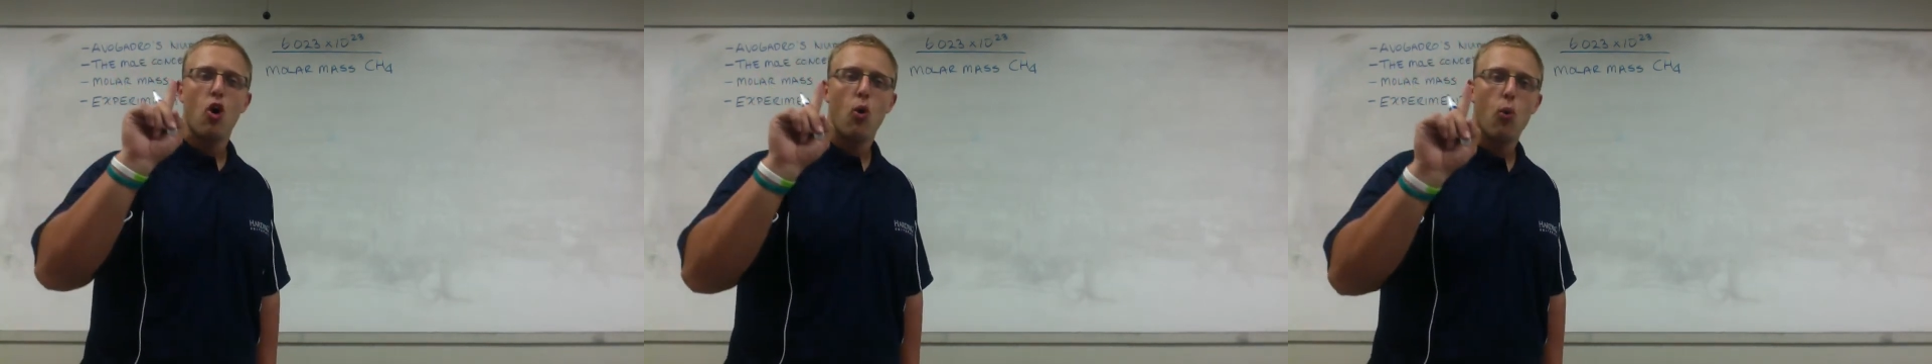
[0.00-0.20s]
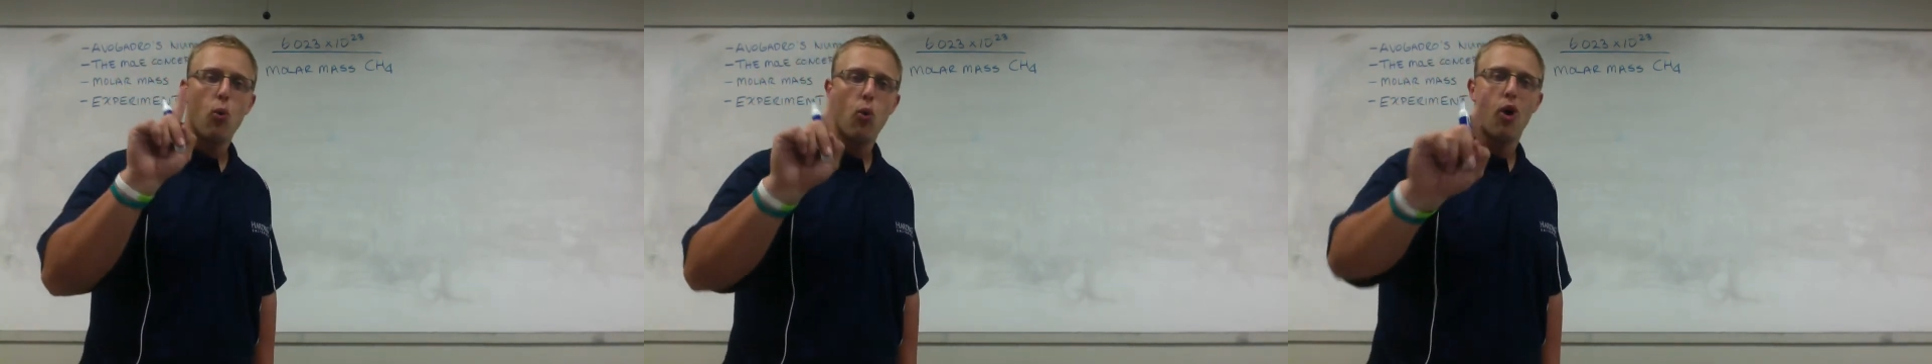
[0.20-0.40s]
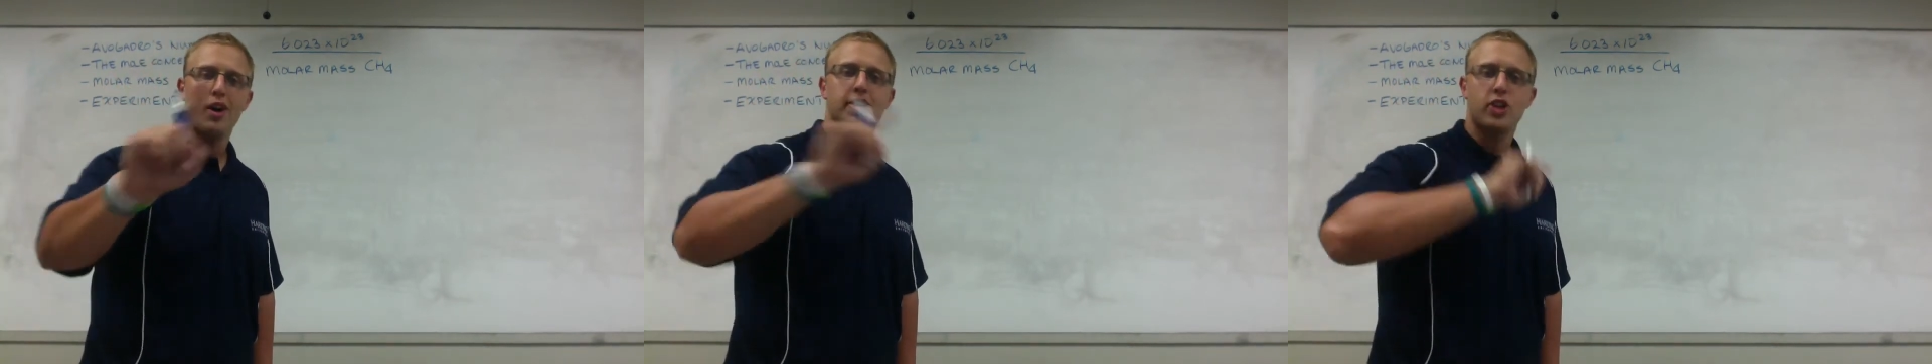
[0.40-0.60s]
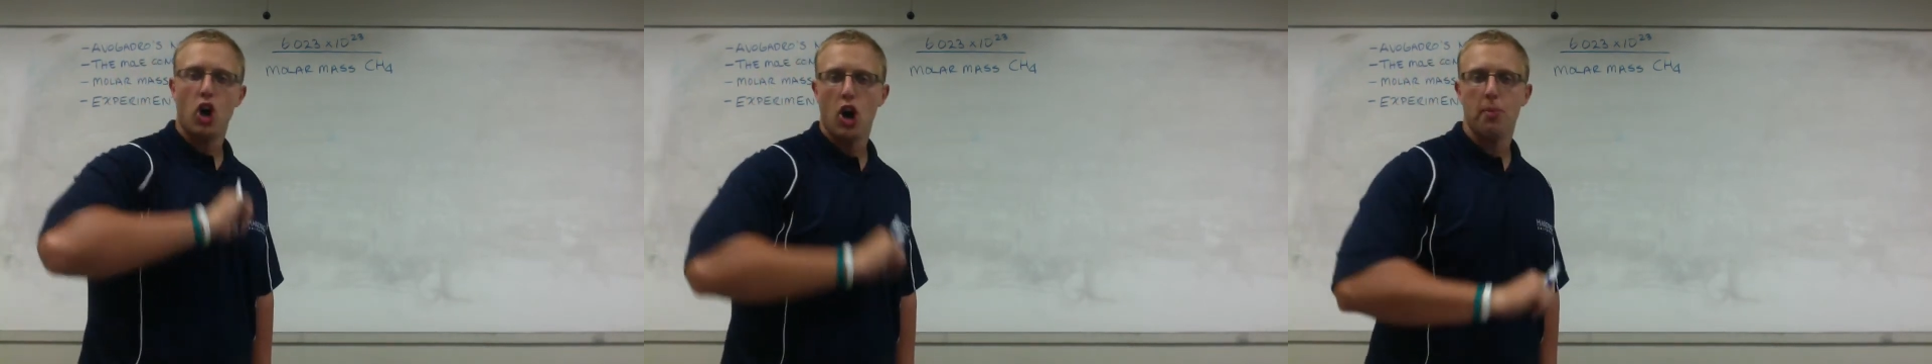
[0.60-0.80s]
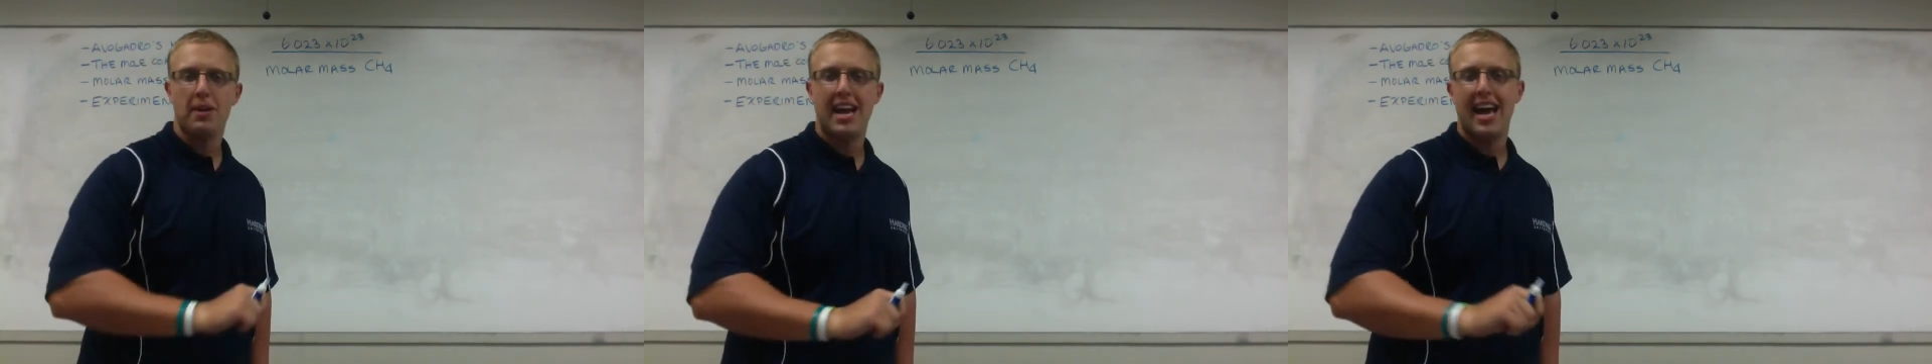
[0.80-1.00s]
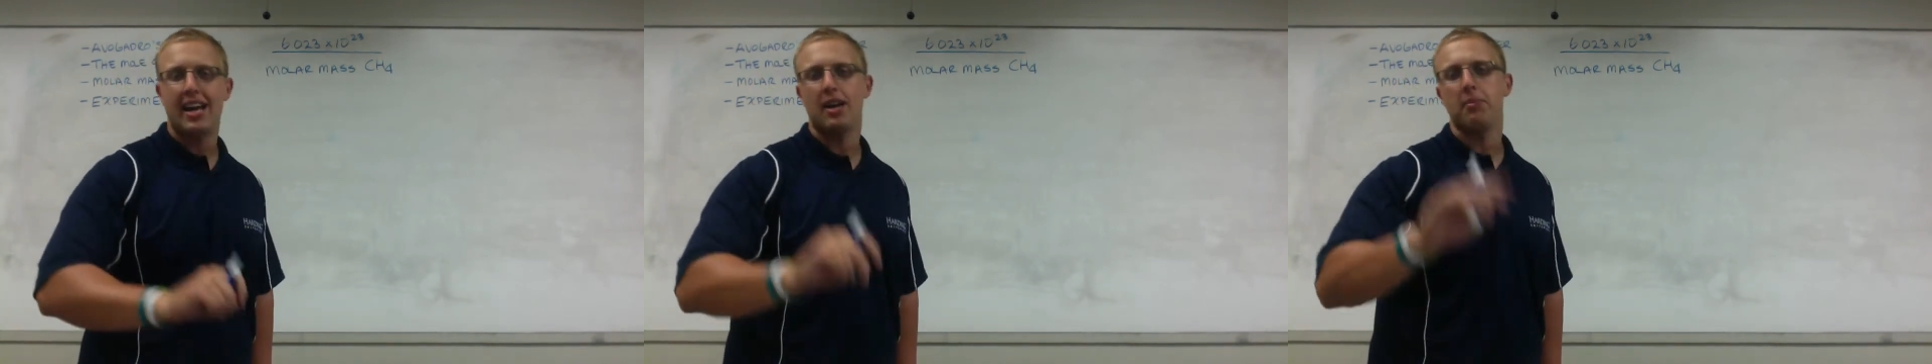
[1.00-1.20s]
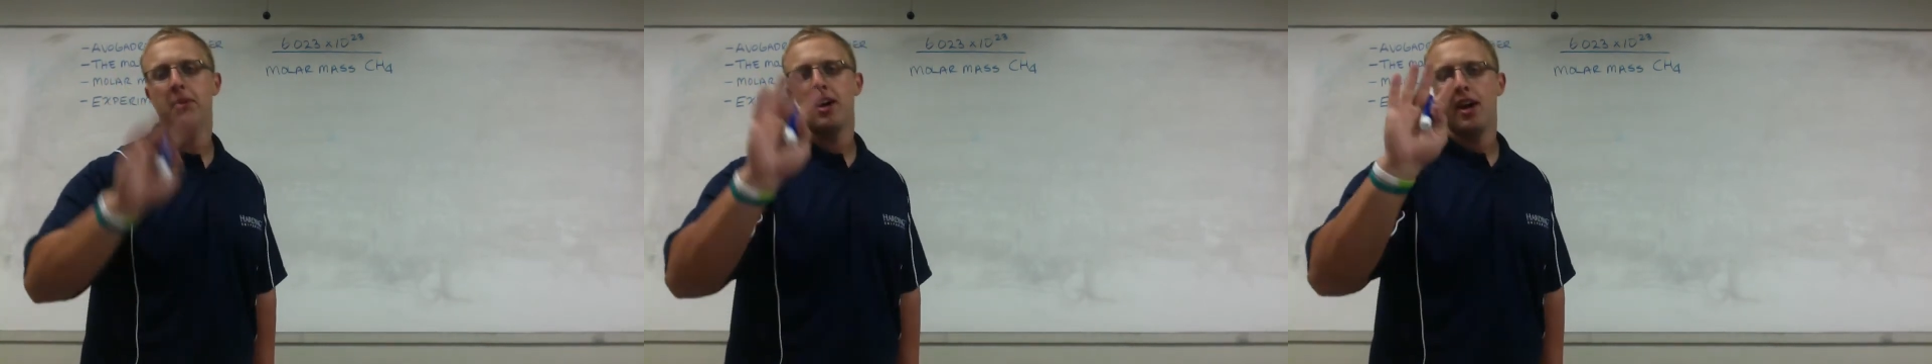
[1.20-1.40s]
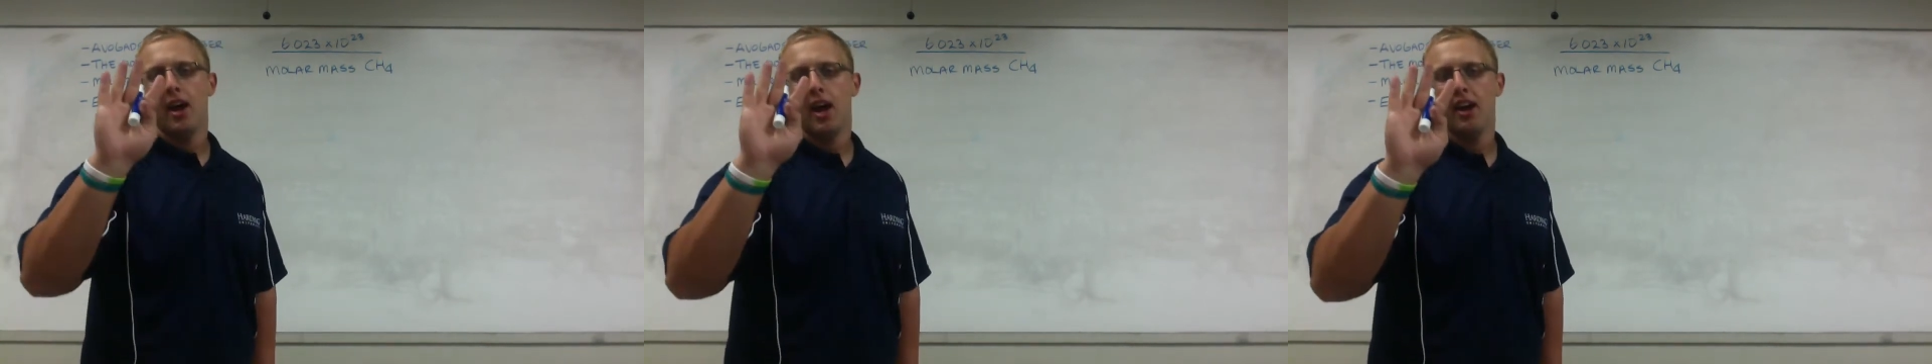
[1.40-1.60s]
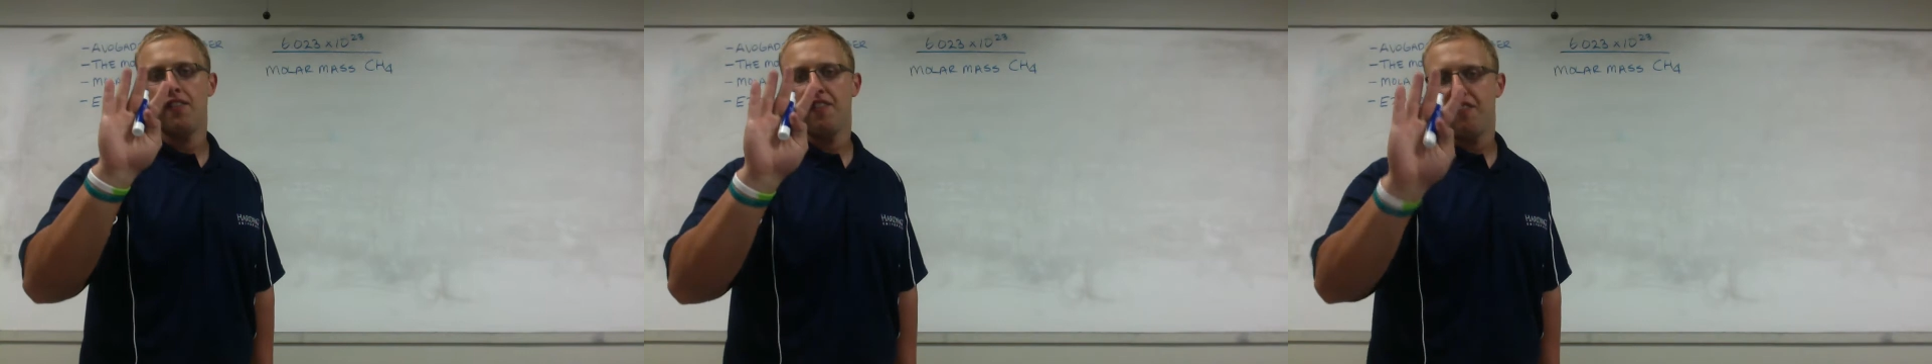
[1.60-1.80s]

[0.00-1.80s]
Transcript: 1 carbon atom and